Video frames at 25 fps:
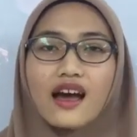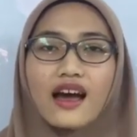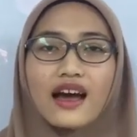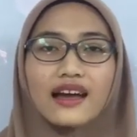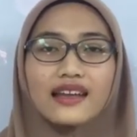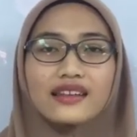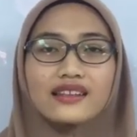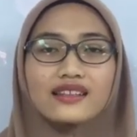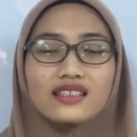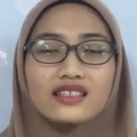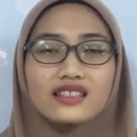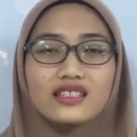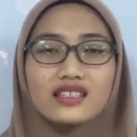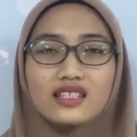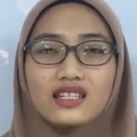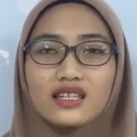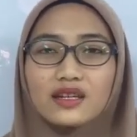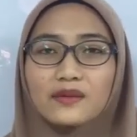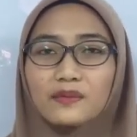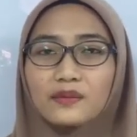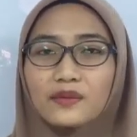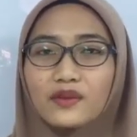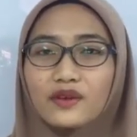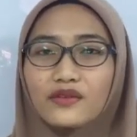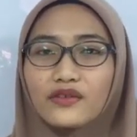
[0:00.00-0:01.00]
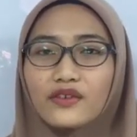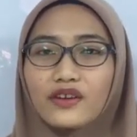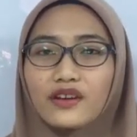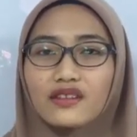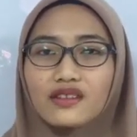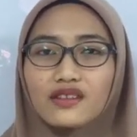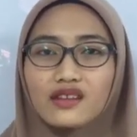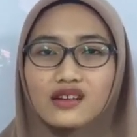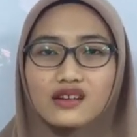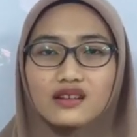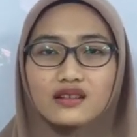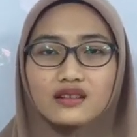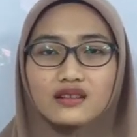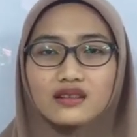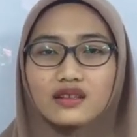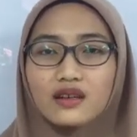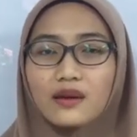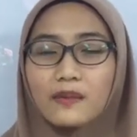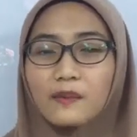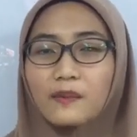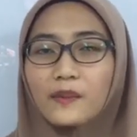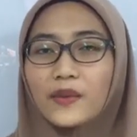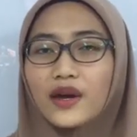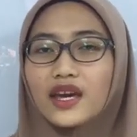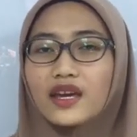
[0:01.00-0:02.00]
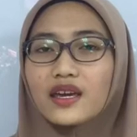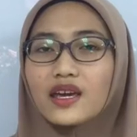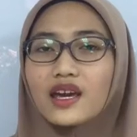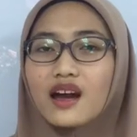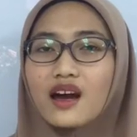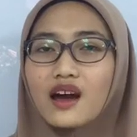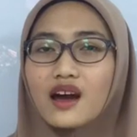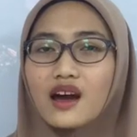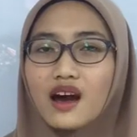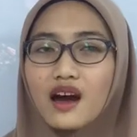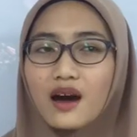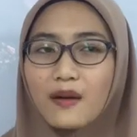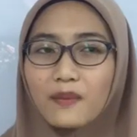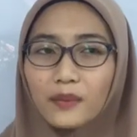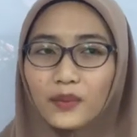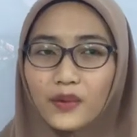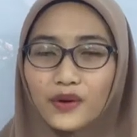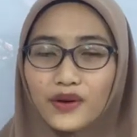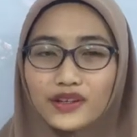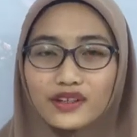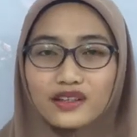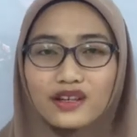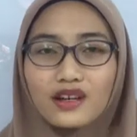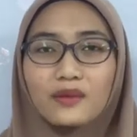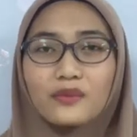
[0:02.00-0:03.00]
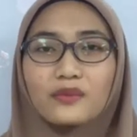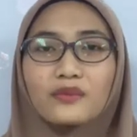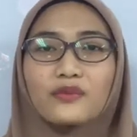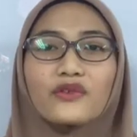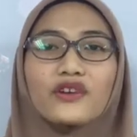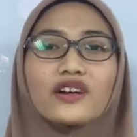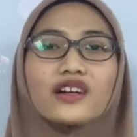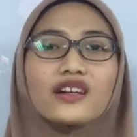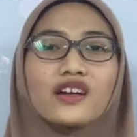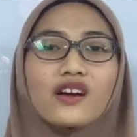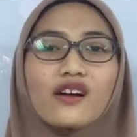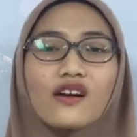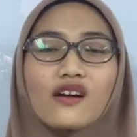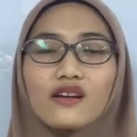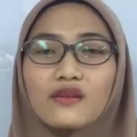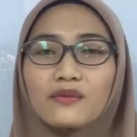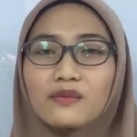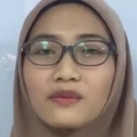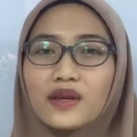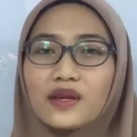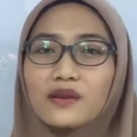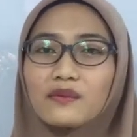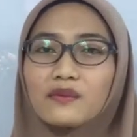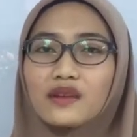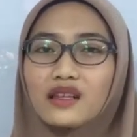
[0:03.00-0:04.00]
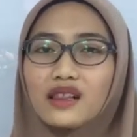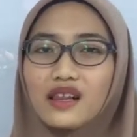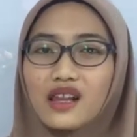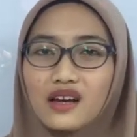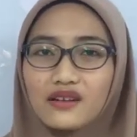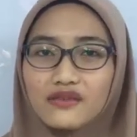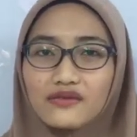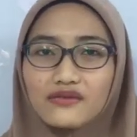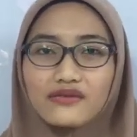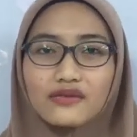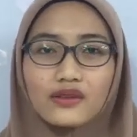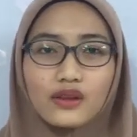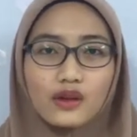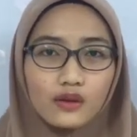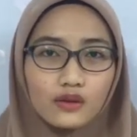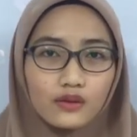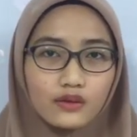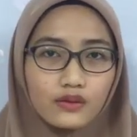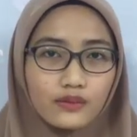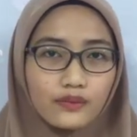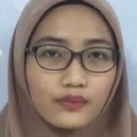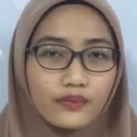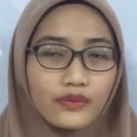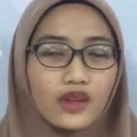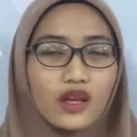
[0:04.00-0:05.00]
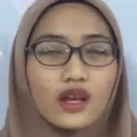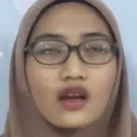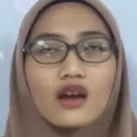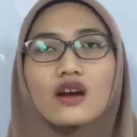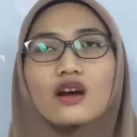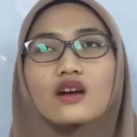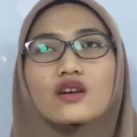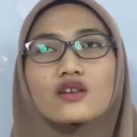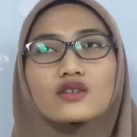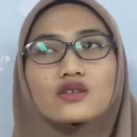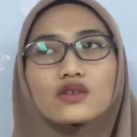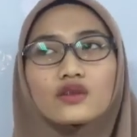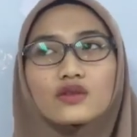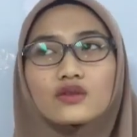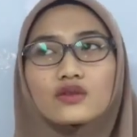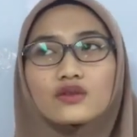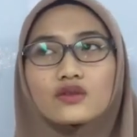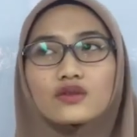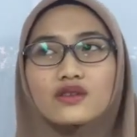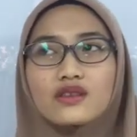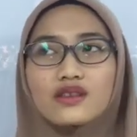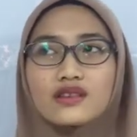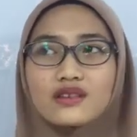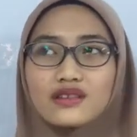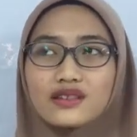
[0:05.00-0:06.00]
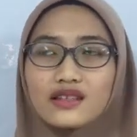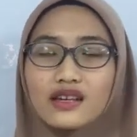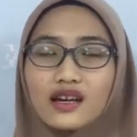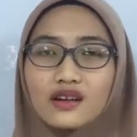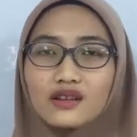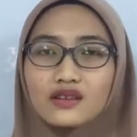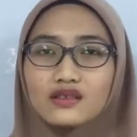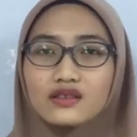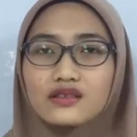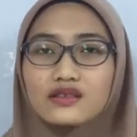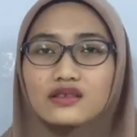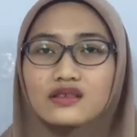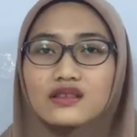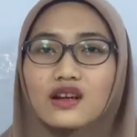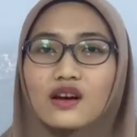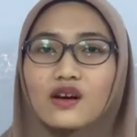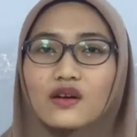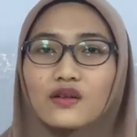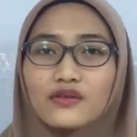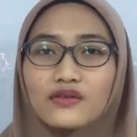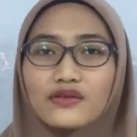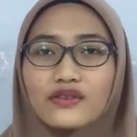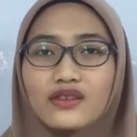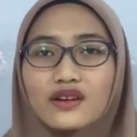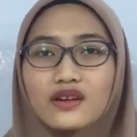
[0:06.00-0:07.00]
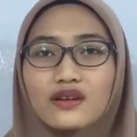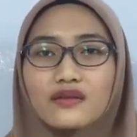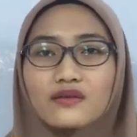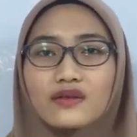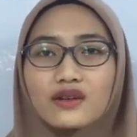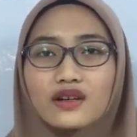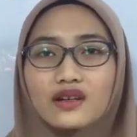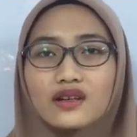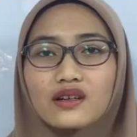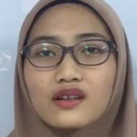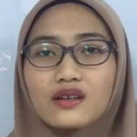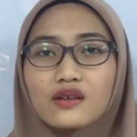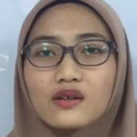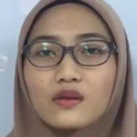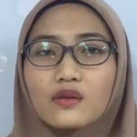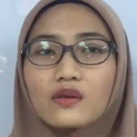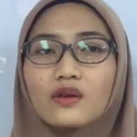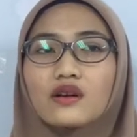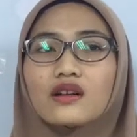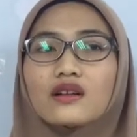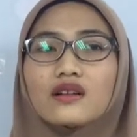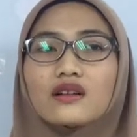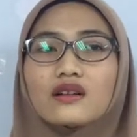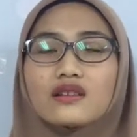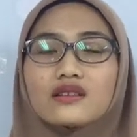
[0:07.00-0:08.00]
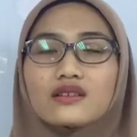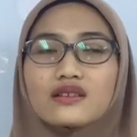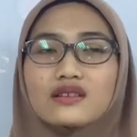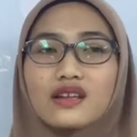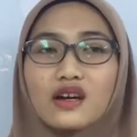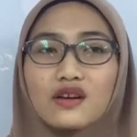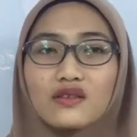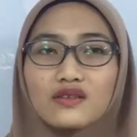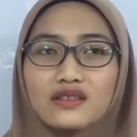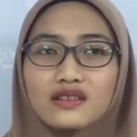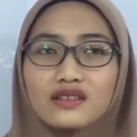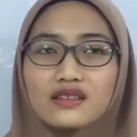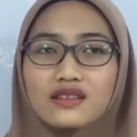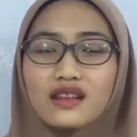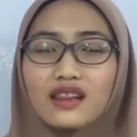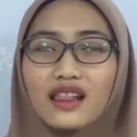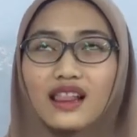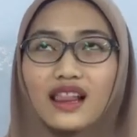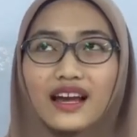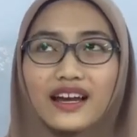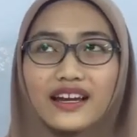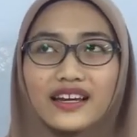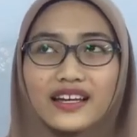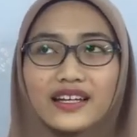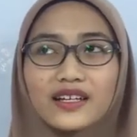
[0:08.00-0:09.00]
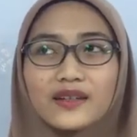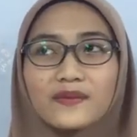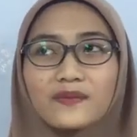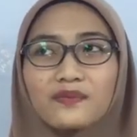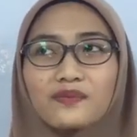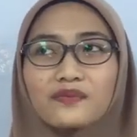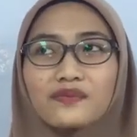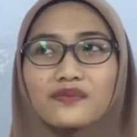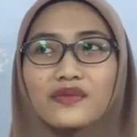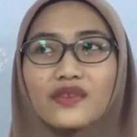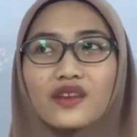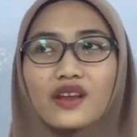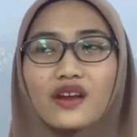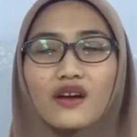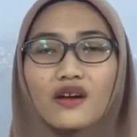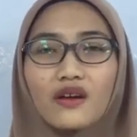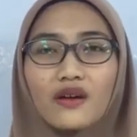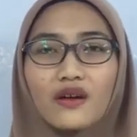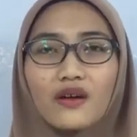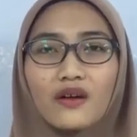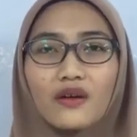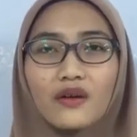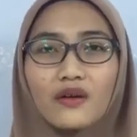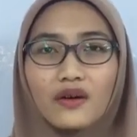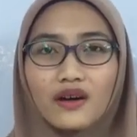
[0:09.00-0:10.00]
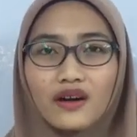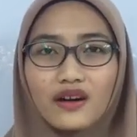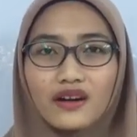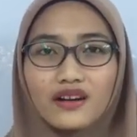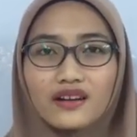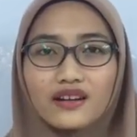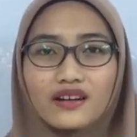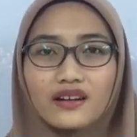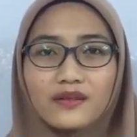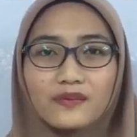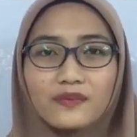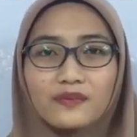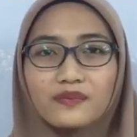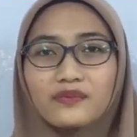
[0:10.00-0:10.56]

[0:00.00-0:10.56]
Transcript: And the tip of your tongue may point upward or may be left low. So the sound of the R will sound like R.